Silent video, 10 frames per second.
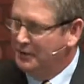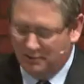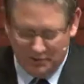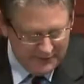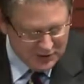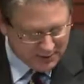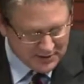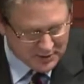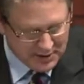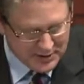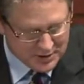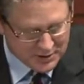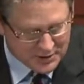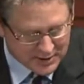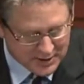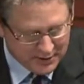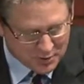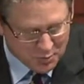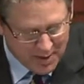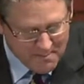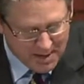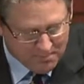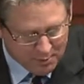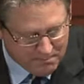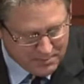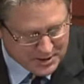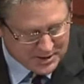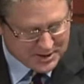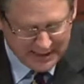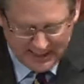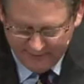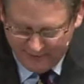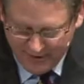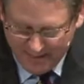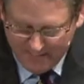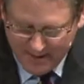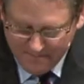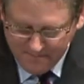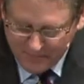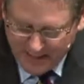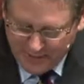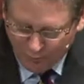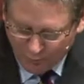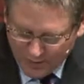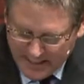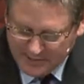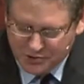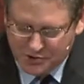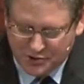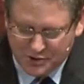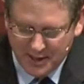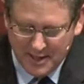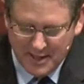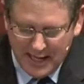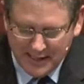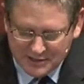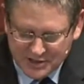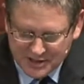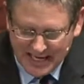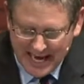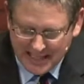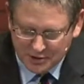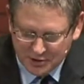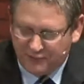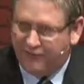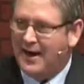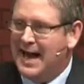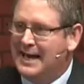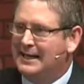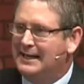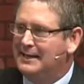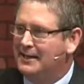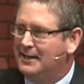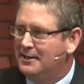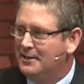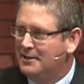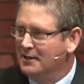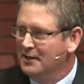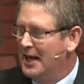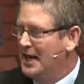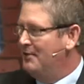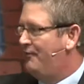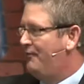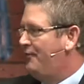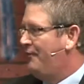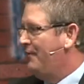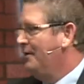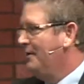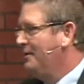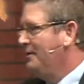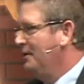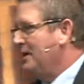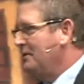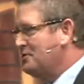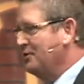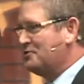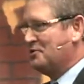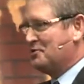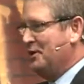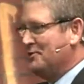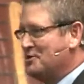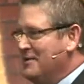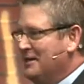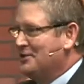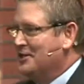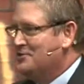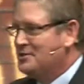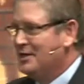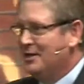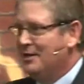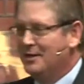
The New Living Translation says it this way, my purpose is to give them a rich and a satisfying life. Okay, so here's the message.